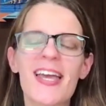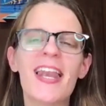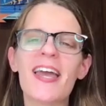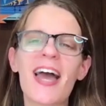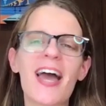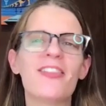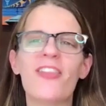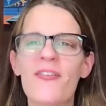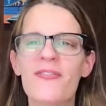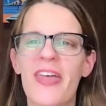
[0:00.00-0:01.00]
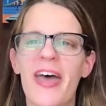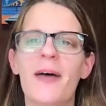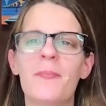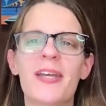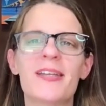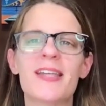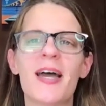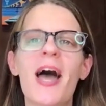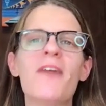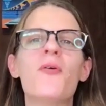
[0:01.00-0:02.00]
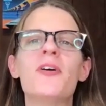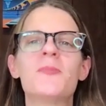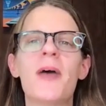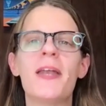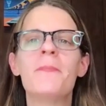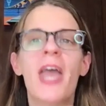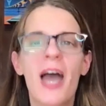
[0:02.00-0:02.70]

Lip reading: And I love that because I've always been